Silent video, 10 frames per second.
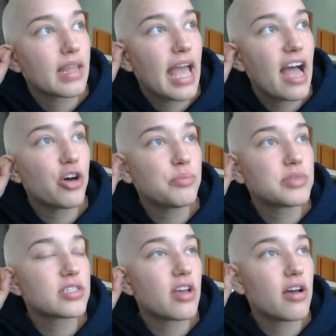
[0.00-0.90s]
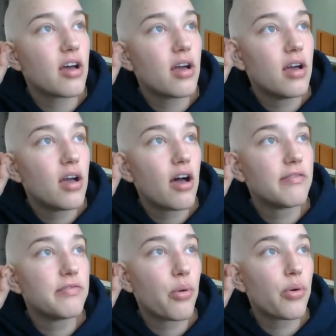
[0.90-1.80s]
helps
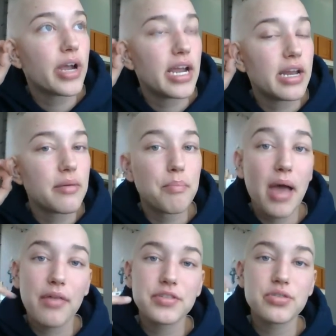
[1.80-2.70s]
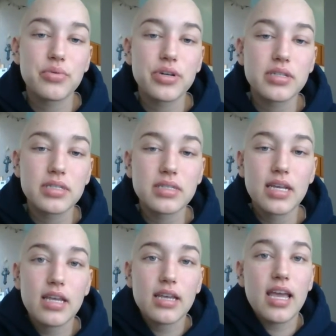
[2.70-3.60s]
avoid mouth sores,
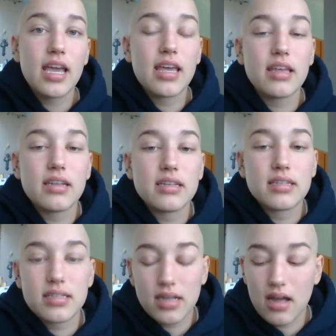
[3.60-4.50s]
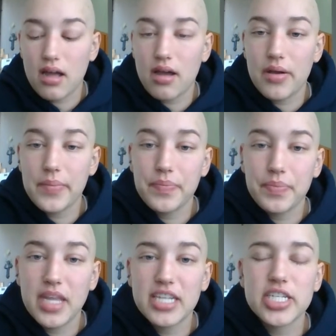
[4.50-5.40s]
and
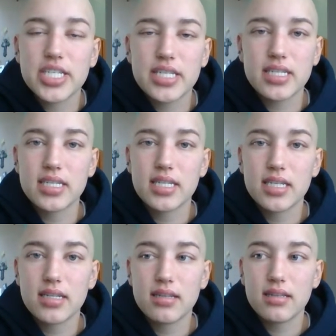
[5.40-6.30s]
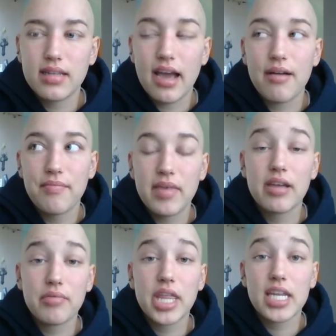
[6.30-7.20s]
it just, yeah,
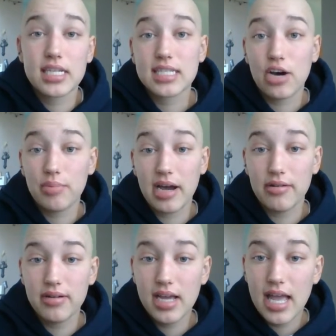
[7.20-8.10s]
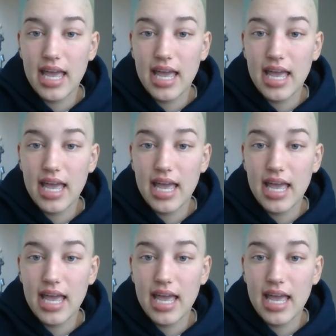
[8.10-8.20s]
it really does help out.